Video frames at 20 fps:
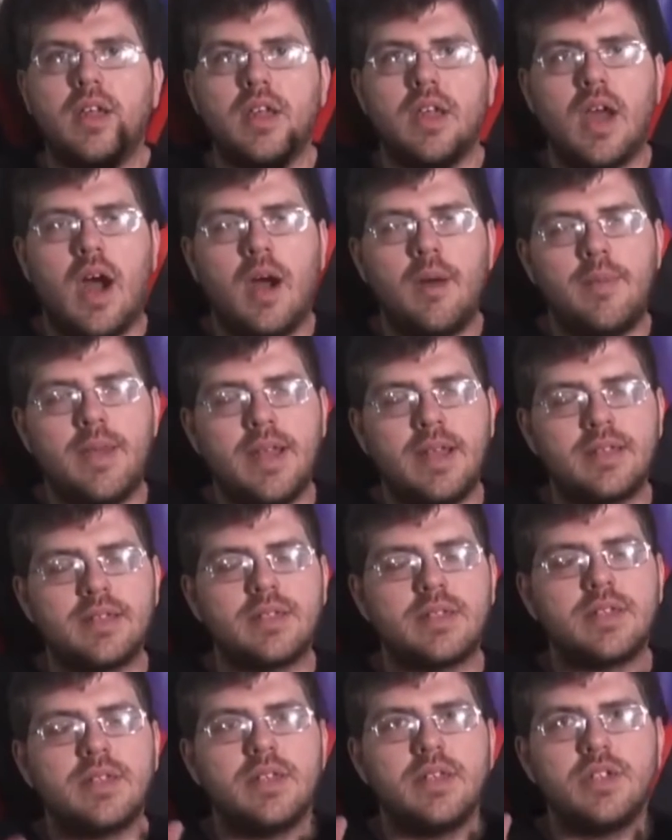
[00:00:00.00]
Comment,
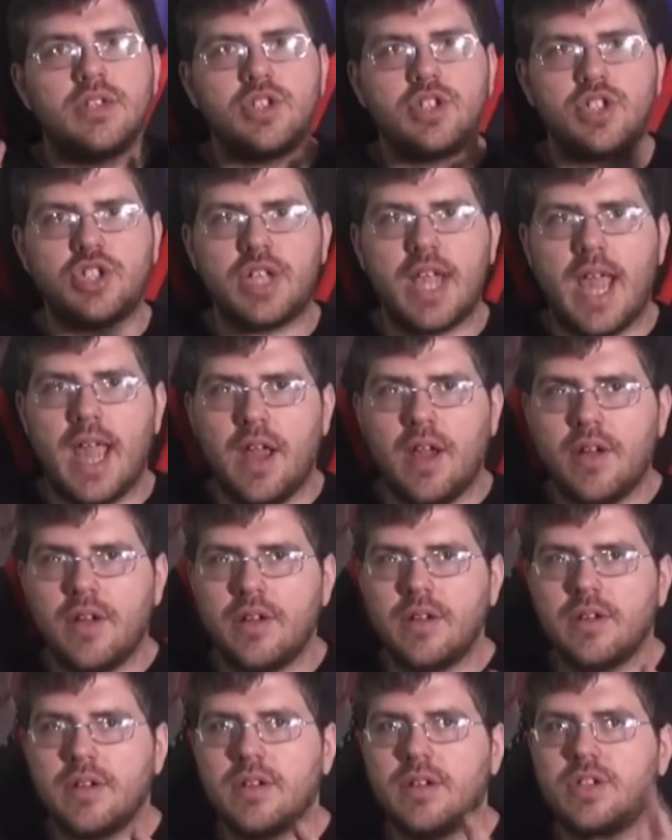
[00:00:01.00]

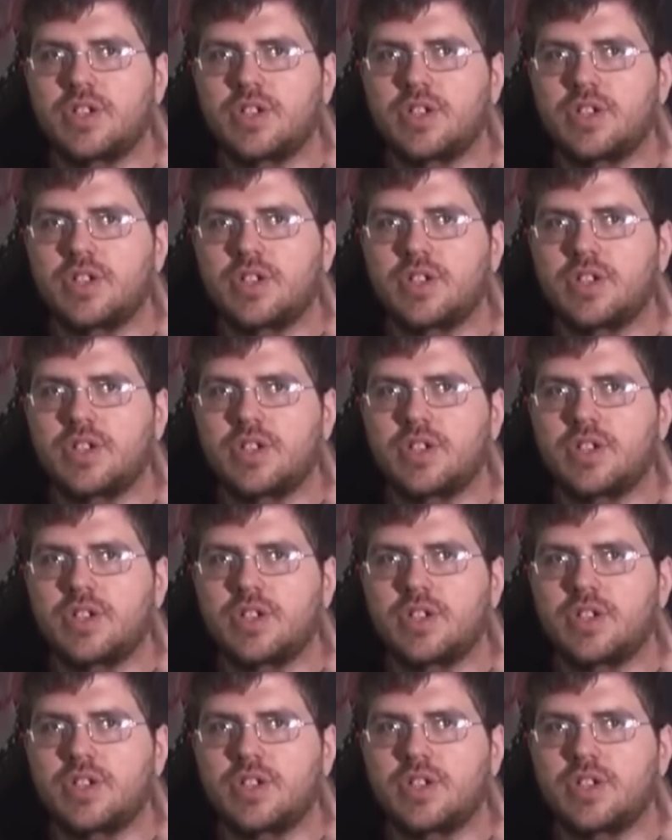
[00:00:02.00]
share,